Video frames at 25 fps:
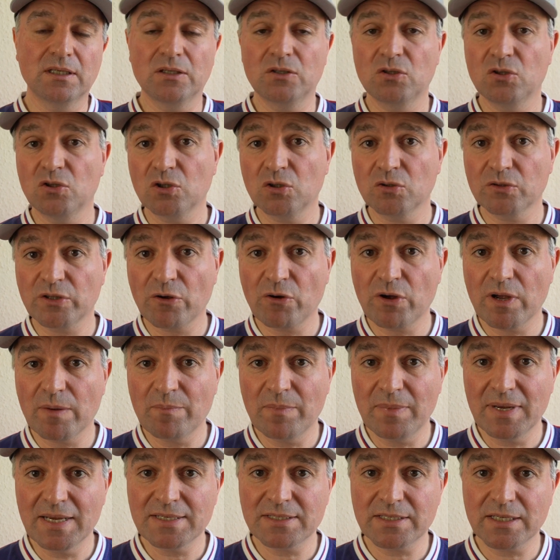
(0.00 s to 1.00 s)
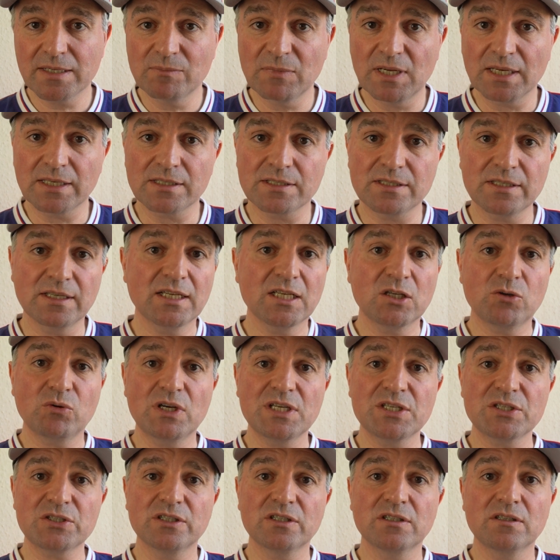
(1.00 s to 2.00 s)
And although it may seem like a silly
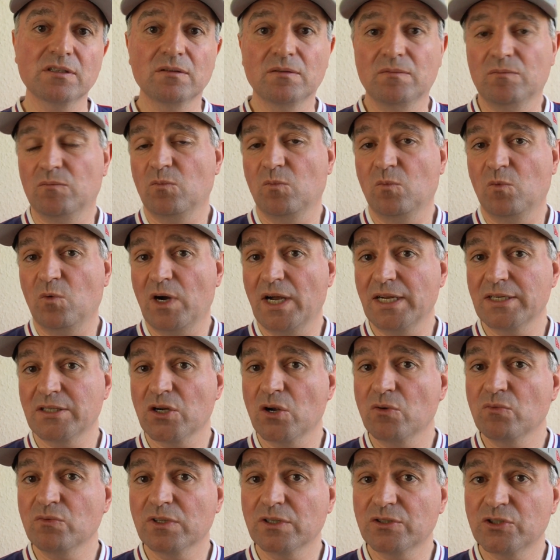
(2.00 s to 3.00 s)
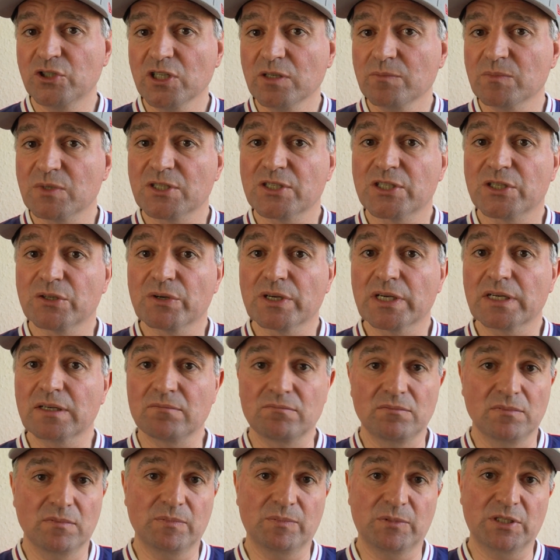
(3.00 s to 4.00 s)
question, why don't the Germans do it?
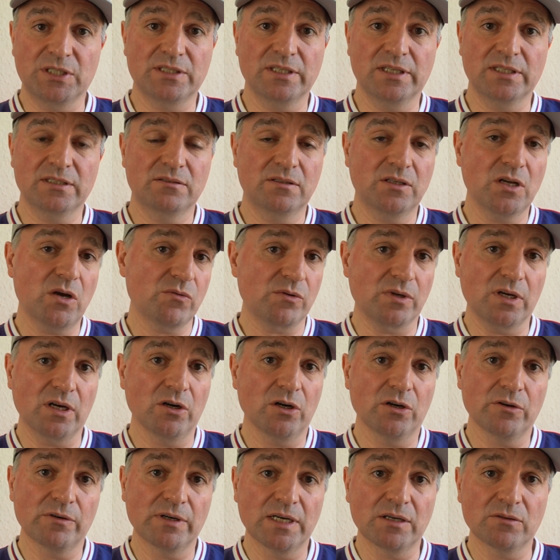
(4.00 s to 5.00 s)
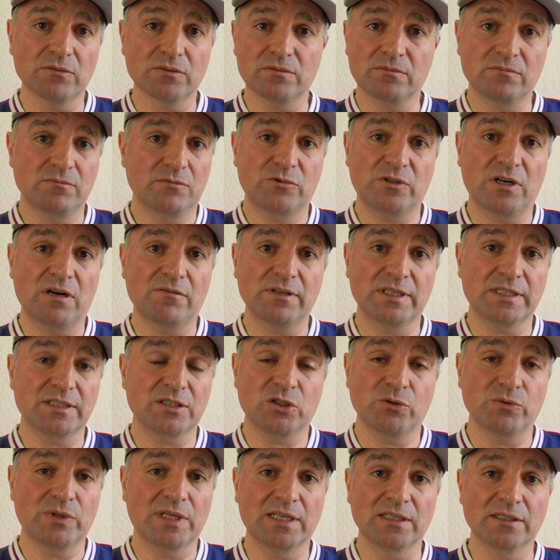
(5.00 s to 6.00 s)
Because they don't go around travelling
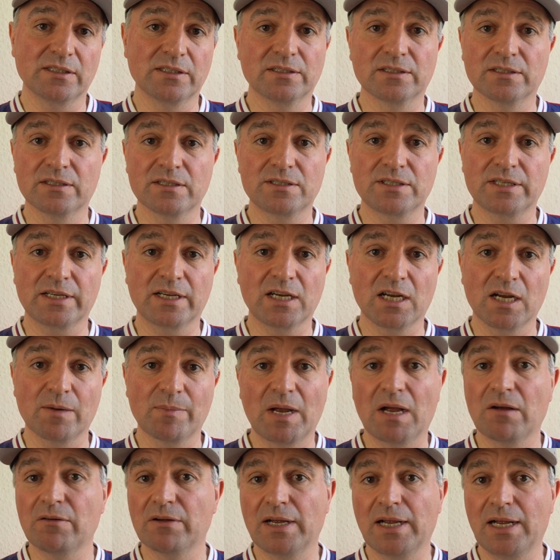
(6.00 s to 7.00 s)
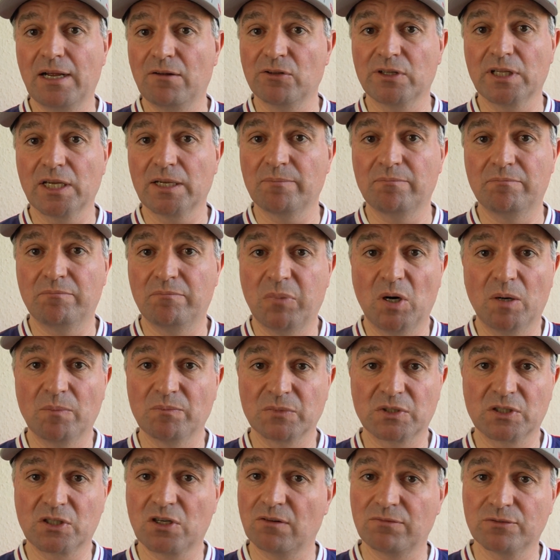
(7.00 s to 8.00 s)
to England and singing about how they
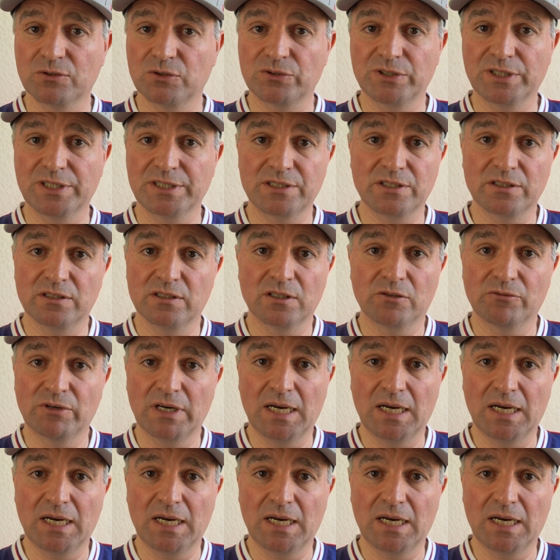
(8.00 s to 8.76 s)
bombed Coventry to the